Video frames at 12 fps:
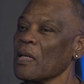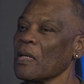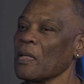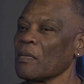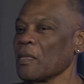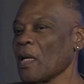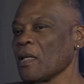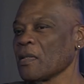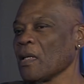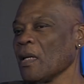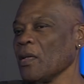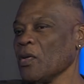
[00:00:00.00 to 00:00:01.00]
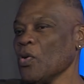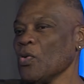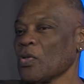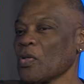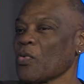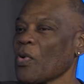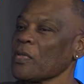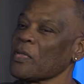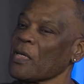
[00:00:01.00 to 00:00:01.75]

not necessarily using the words,